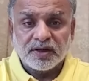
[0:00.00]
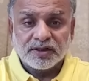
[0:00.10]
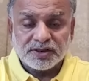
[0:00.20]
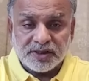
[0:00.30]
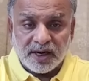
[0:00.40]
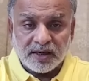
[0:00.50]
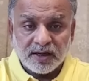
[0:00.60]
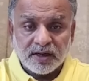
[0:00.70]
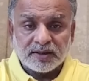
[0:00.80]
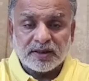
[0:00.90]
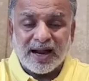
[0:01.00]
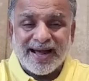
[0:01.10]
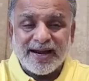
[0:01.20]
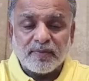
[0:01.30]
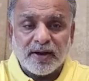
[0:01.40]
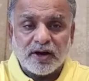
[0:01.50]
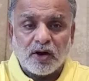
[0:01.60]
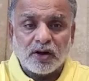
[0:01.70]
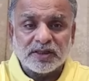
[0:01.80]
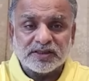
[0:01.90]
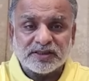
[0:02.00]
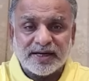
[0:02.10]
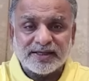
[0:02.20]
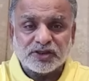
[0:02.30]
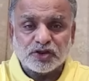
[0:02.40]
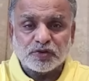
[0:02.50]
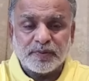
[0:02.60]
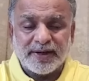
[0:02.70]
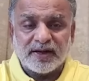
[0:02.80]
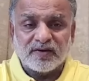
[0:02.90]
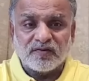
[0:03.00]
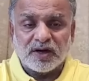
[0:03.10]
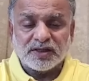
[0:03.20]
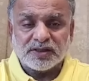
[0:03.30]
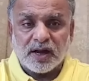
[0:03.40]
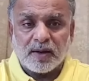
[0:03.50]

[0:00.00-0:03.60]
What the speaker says: still tried by all the saints to speak in words